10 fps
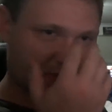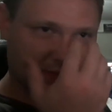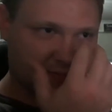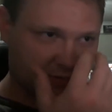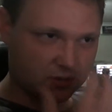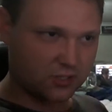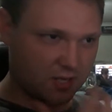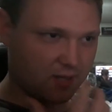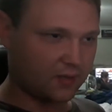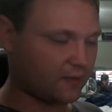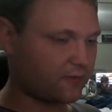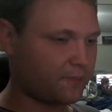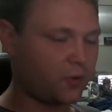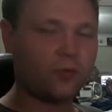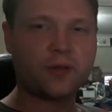the sheer length
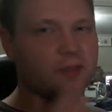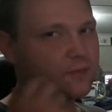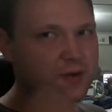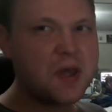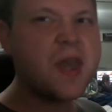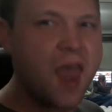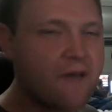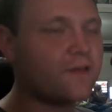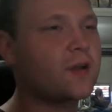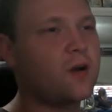of pull that you've never